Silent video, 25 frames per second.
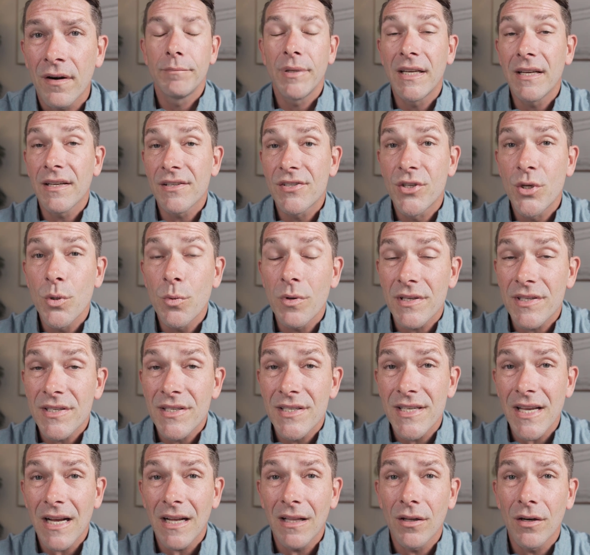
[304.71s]
Because to a
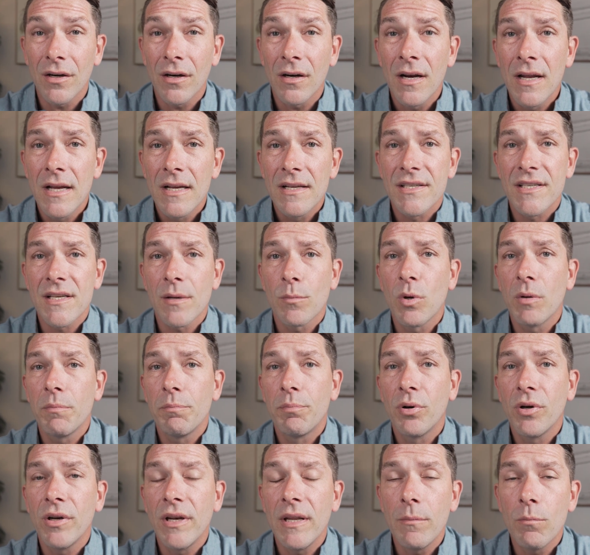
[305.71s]
seller, someone
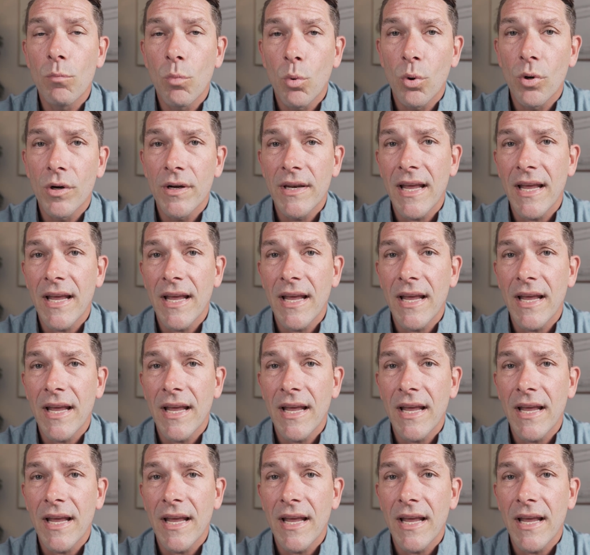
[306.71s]
putting more